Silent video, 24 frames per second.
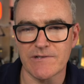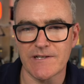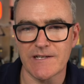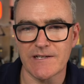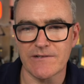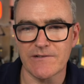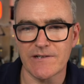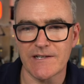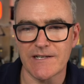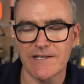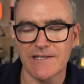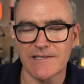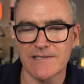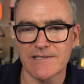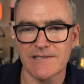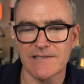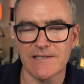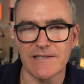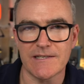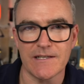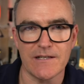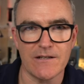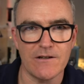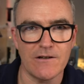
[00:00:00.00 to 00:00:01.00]
year it is
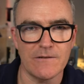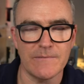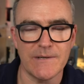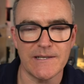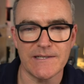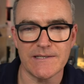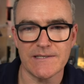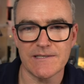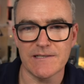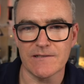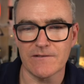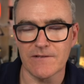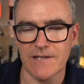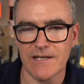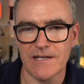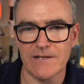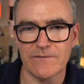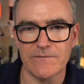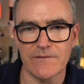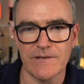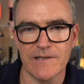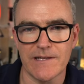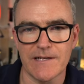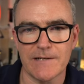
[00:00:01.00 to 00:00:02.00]
in the comments, so look
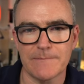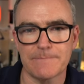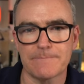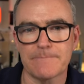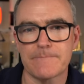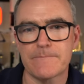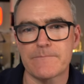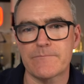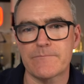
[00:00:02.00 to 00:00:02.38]
out for that.